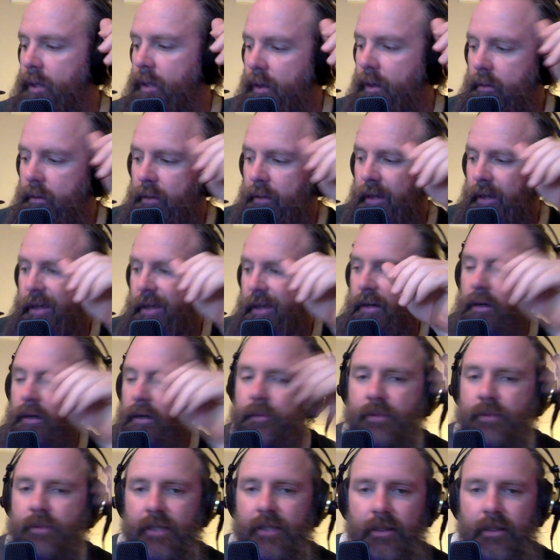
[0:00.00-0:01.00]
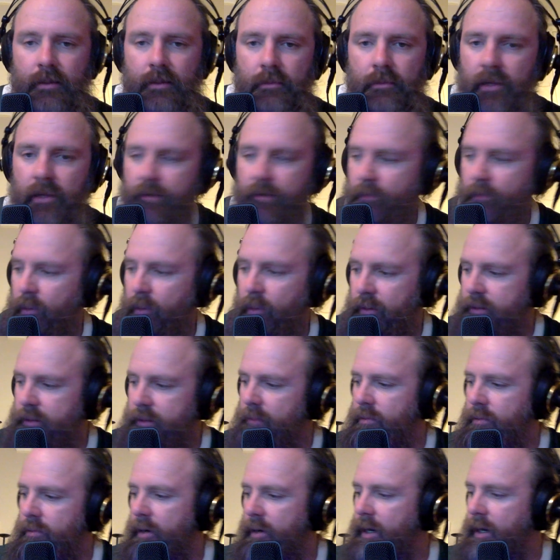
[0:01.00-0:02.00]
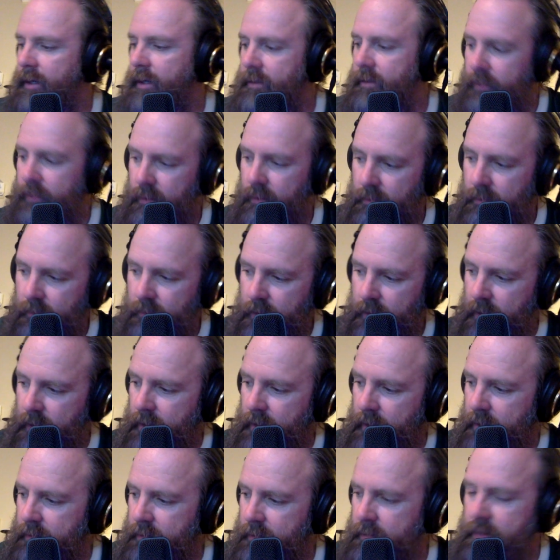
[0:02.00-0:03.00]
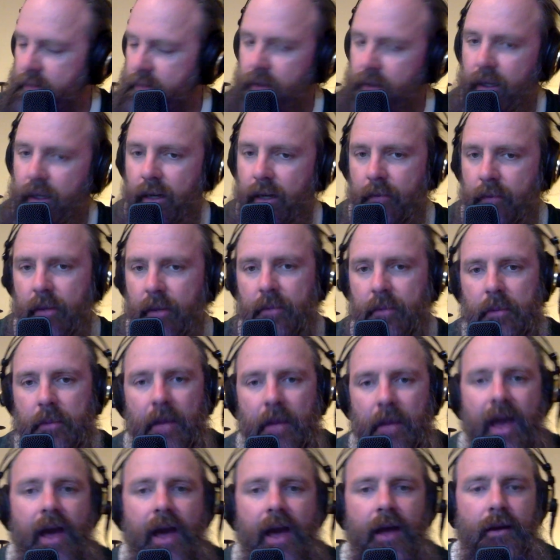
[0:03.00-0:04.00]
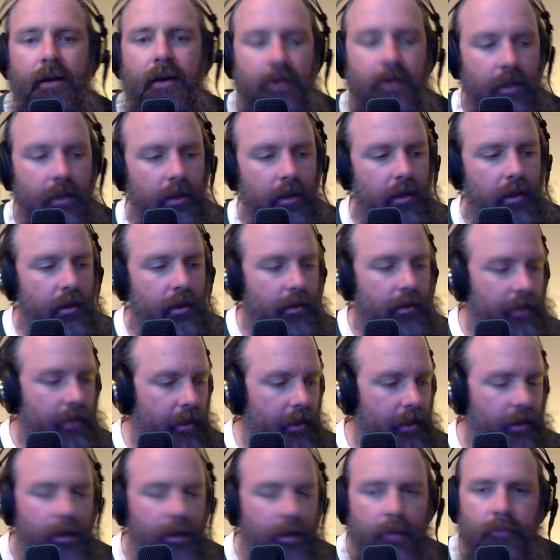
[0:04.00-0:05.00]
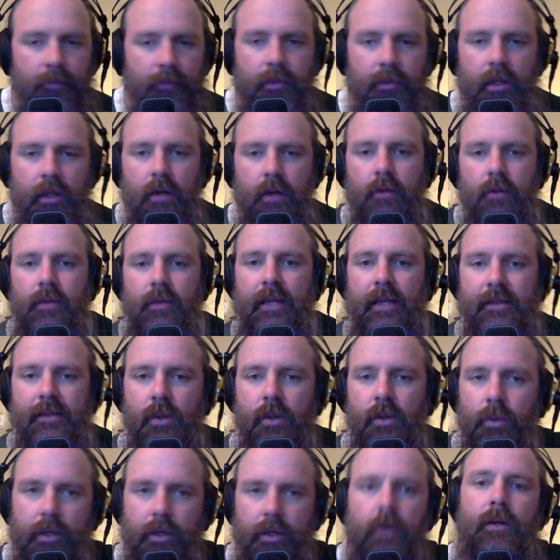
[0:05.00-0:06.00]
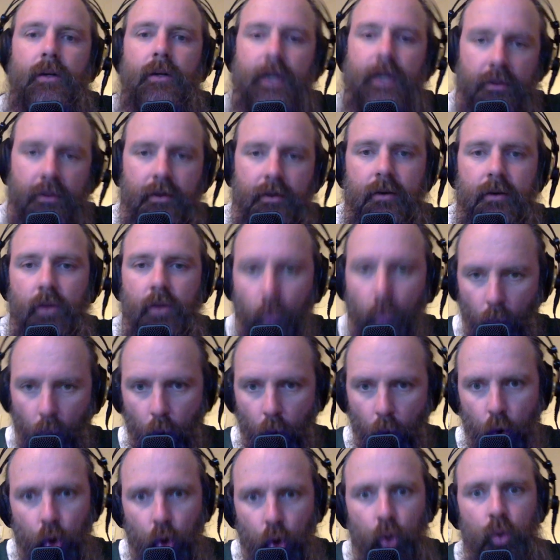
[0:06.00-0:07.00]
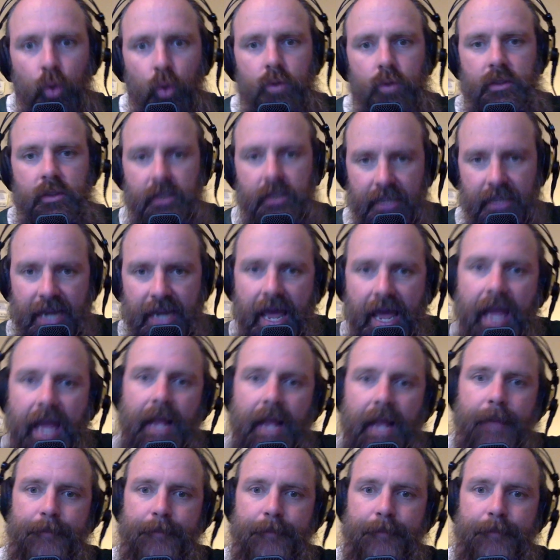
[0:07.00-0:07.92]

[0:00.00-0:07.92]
know, that kind of upset the Beef Boy surprise. You know what I'm saying? That kind of made me mad that, you know, that's going on out there in the world today.